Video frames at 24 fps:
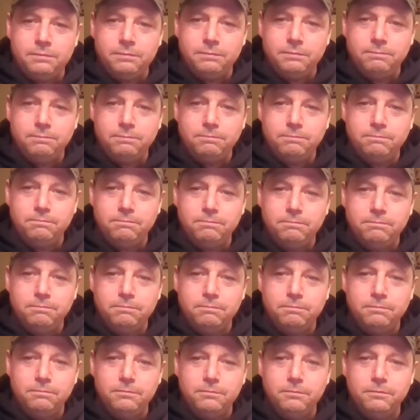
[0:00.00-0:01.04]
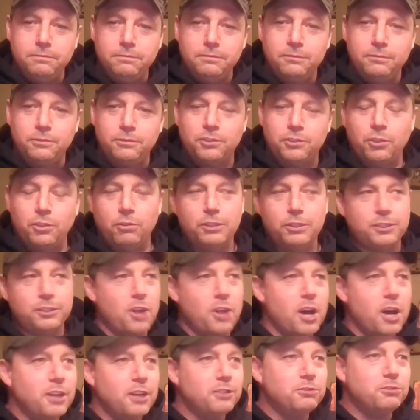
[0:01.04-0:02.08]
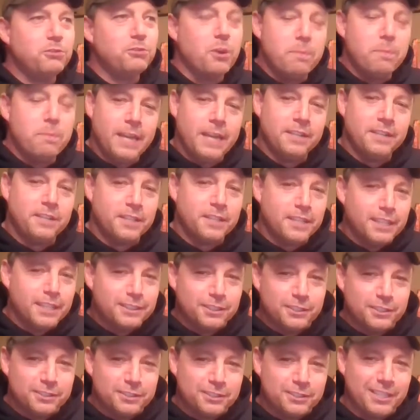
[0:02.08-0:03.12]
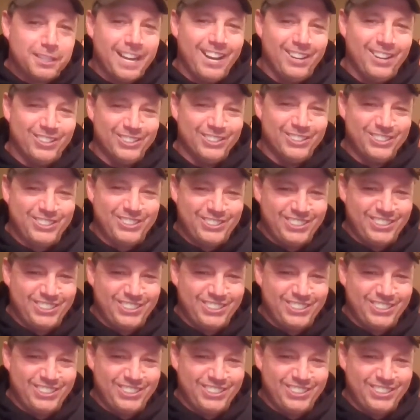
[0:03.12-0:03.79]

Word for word: Oh. So it's not as romantic as it sounds.